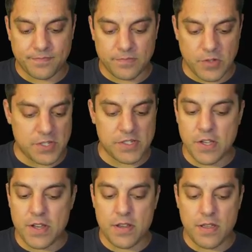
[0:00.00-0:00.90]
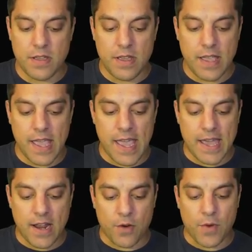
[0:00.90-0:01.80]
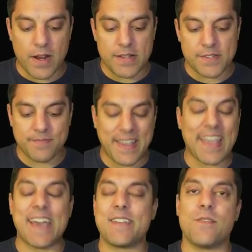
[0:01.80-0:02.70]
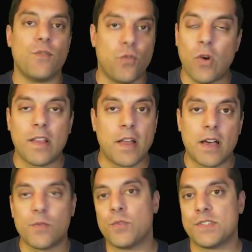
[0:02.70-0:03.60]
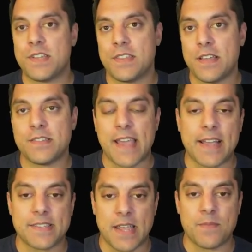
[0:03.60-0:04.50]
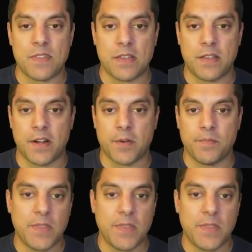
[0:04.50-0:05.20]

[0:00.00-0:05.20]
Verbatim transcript: Looks good. And I'll run it and voila, we'll see the exact same thing here.